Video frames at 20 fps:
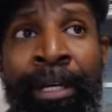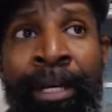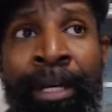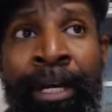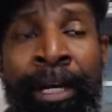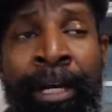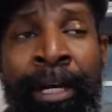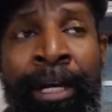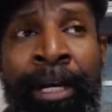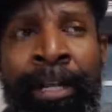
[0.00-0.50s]

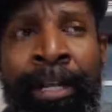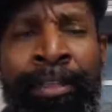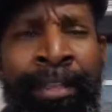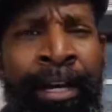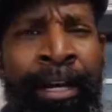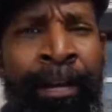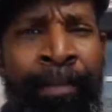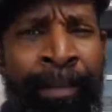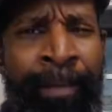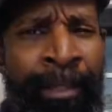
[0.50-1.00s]
I
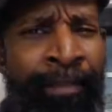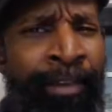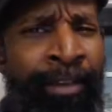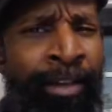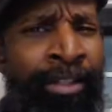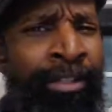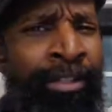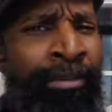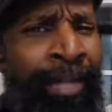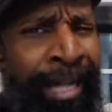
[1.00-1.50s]
believe
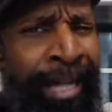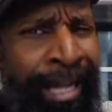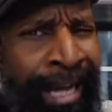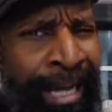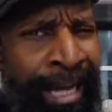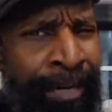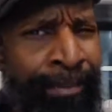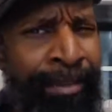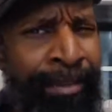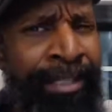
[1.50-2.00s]
also like
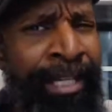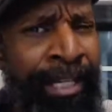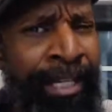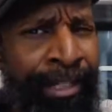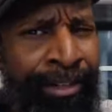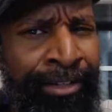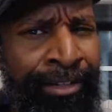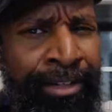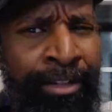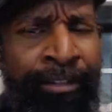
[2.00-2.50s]
how to protect
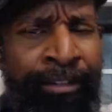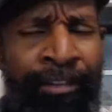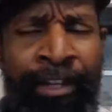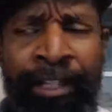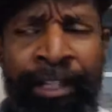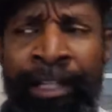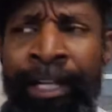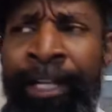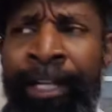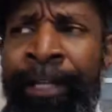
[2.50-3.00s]
yourself
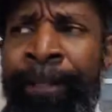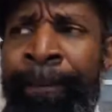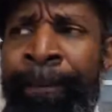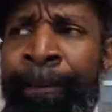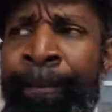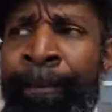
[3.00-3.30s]
online.